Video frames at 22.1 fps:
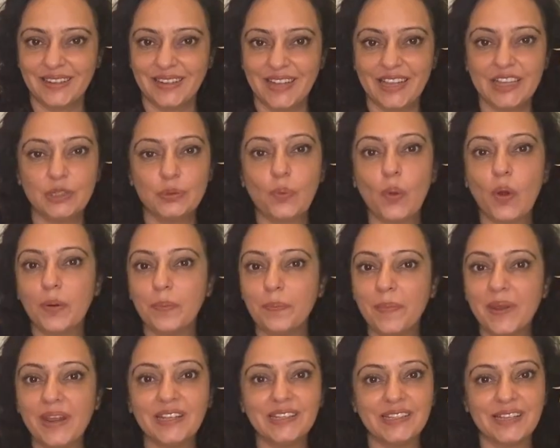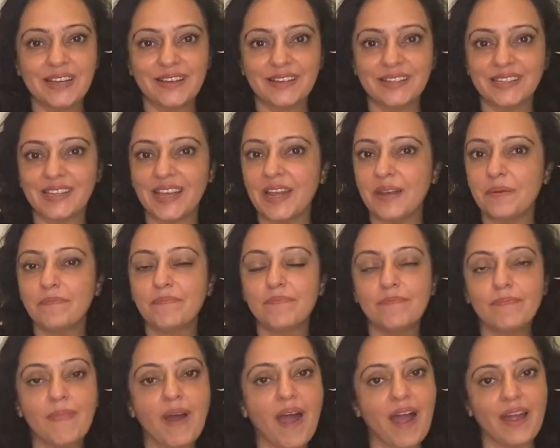is what makes us
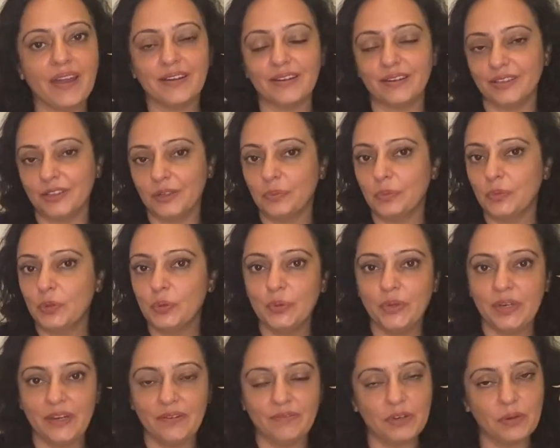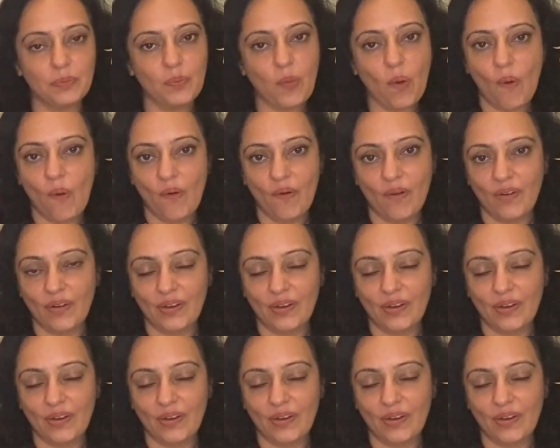admire the moon even more.